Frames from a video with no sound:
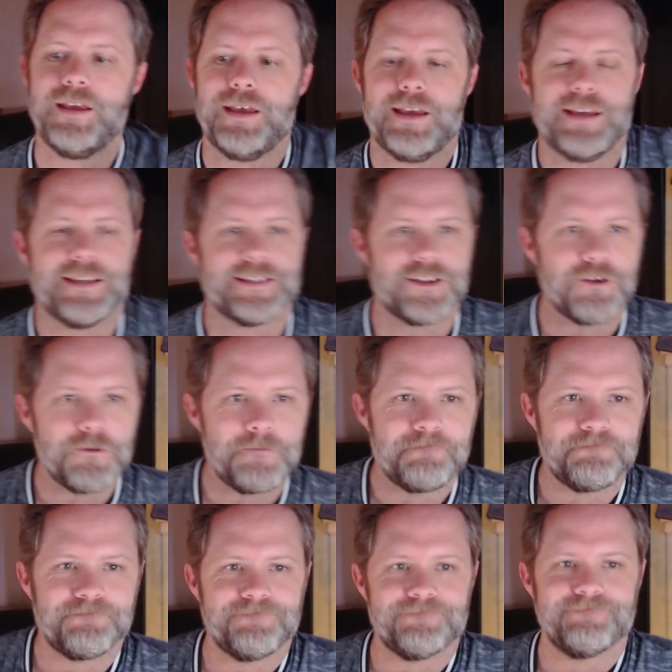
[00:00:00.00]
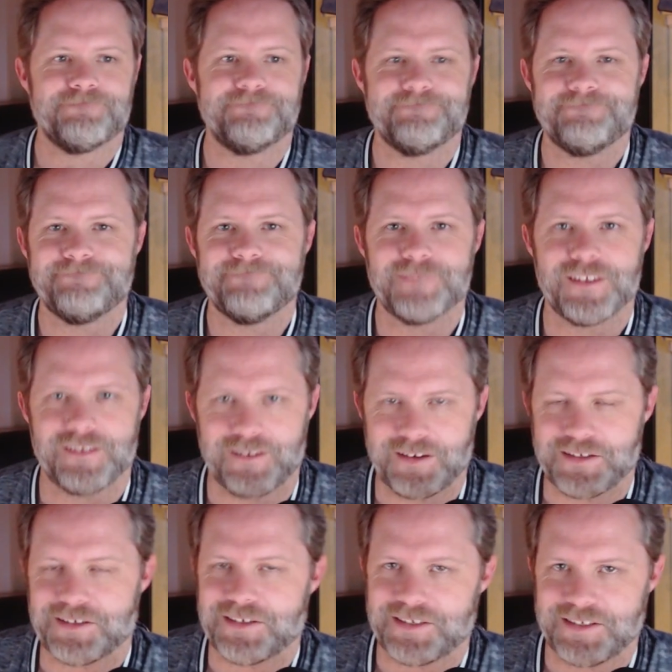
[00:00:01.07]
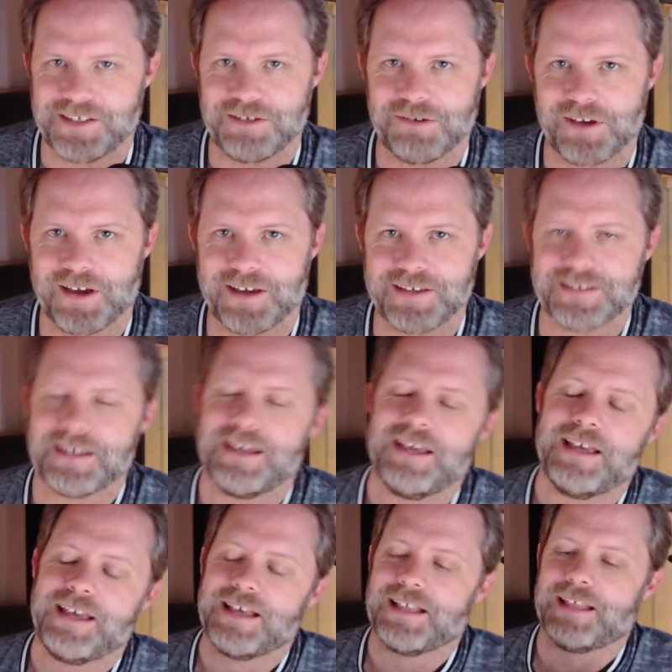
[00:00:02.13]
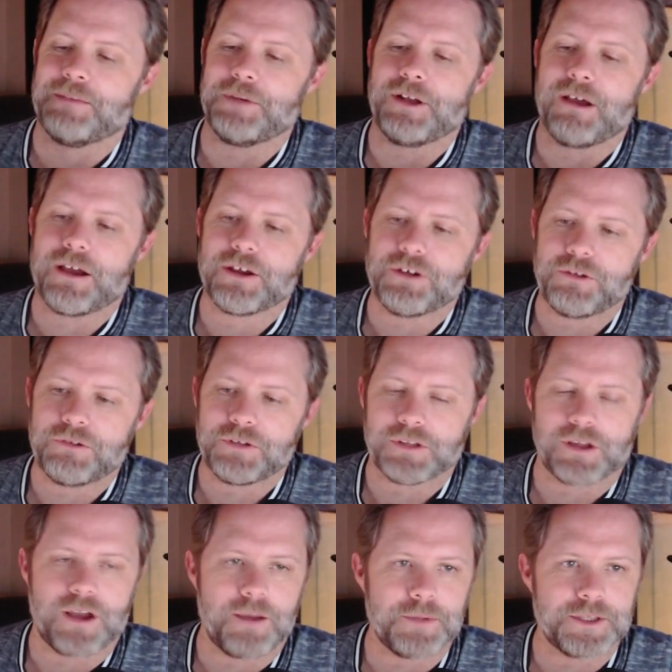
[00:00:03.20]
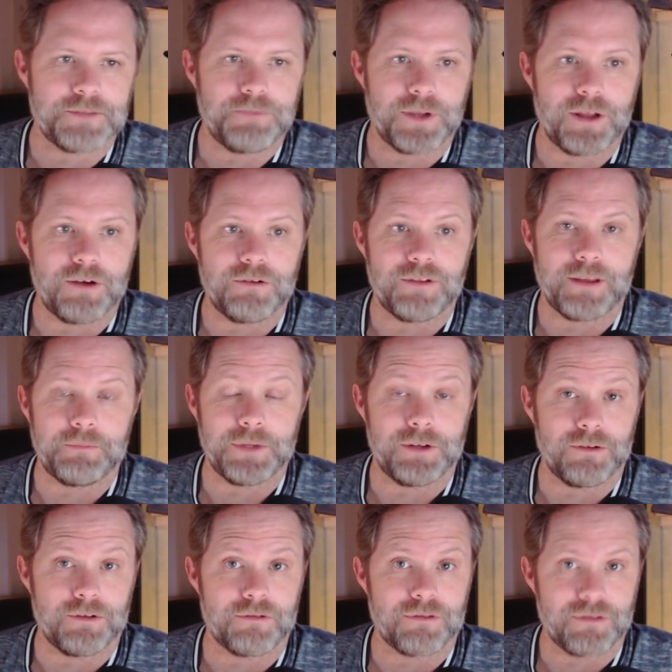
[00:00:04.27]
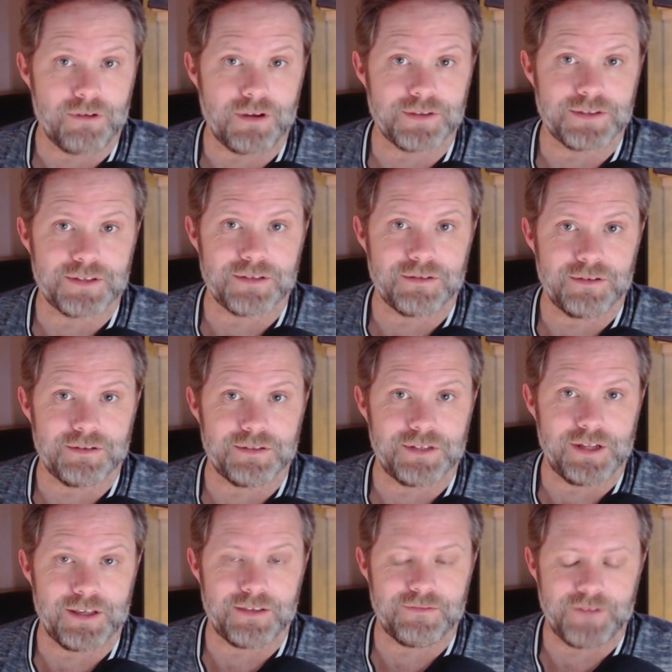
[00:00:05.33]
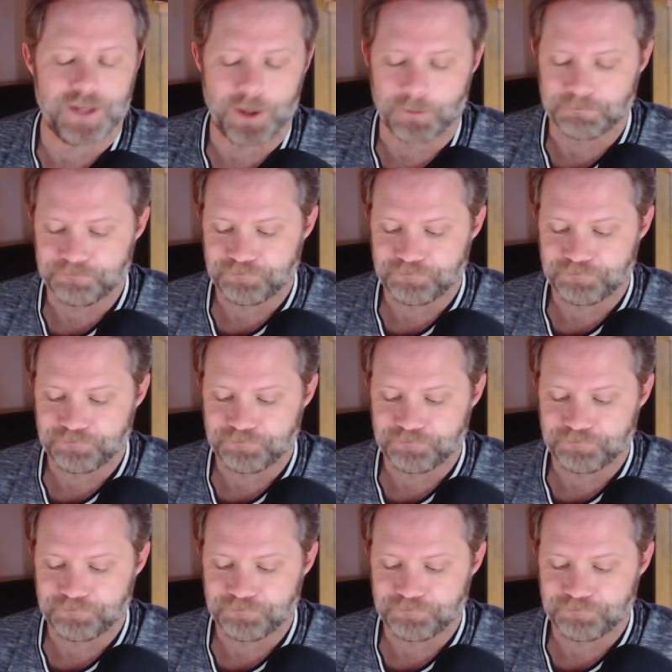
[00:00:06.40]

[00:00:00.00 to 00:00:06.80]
So it's nice to see you guys. Let me know how you're doing in the comments below. Let me know your thoughts on today's video.